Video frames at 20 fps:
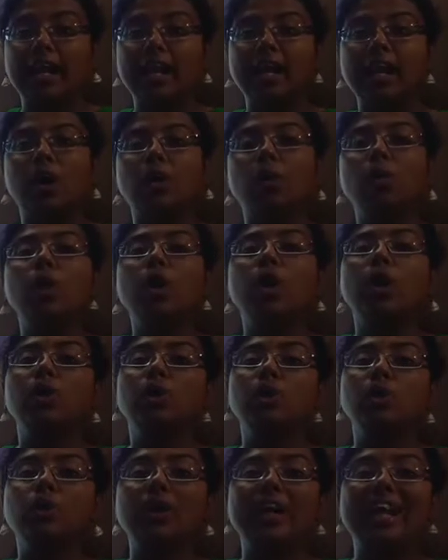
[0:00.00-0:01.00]
allowed
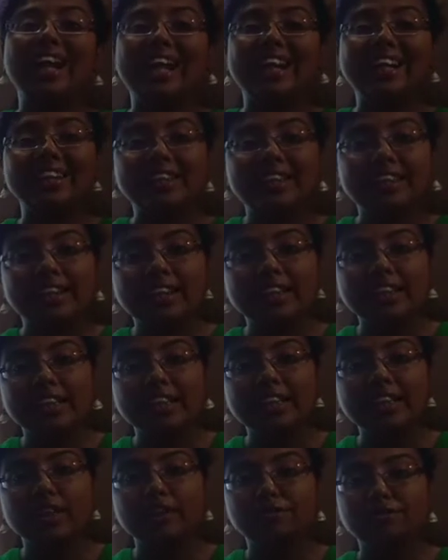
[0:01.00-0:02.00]
to enter
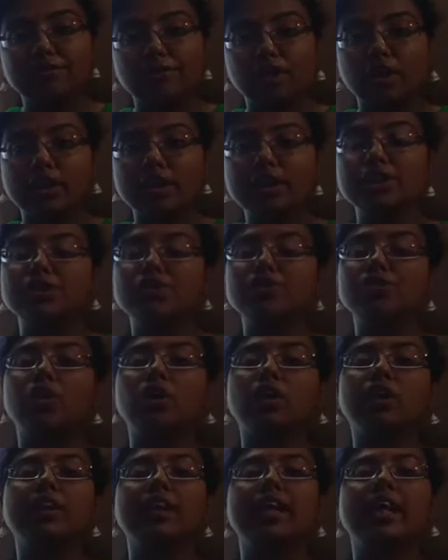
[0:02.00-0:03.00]
in the forest
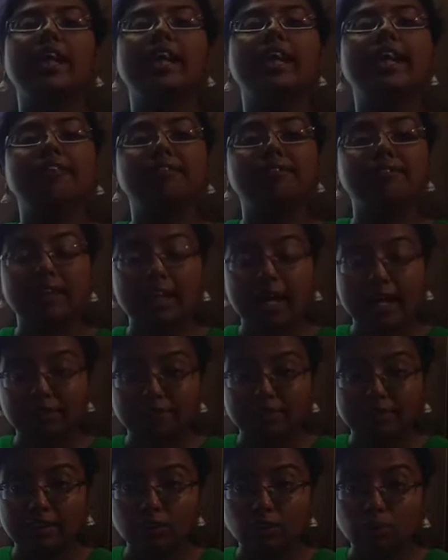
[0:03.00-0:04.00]
for their
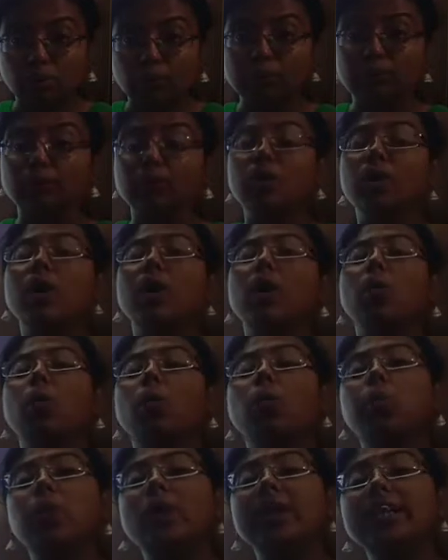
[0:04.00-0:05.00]
livelihood
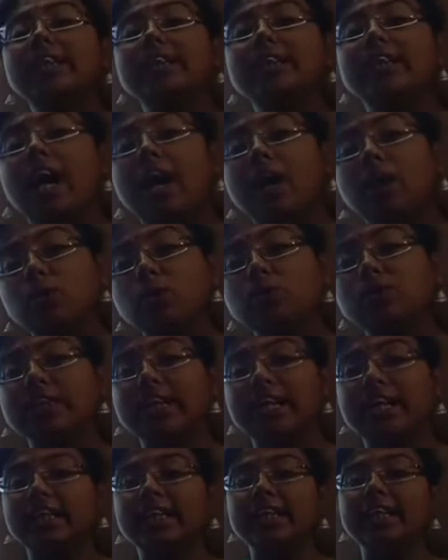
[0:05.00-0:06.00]
without
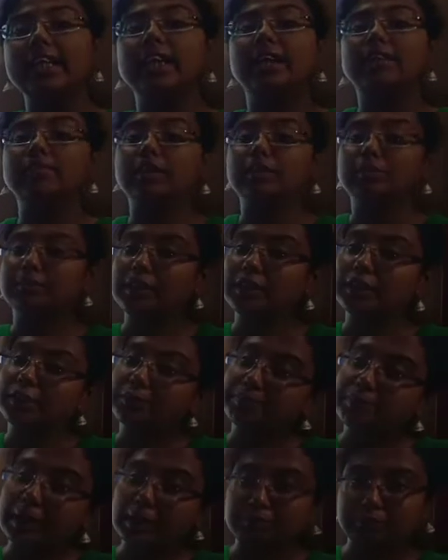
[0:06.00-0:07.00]
any government
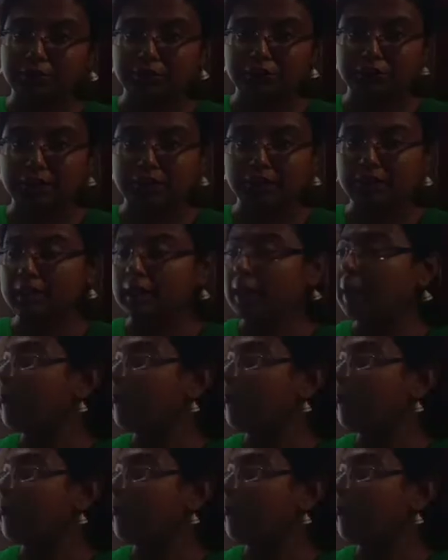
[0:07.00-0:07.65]
permission.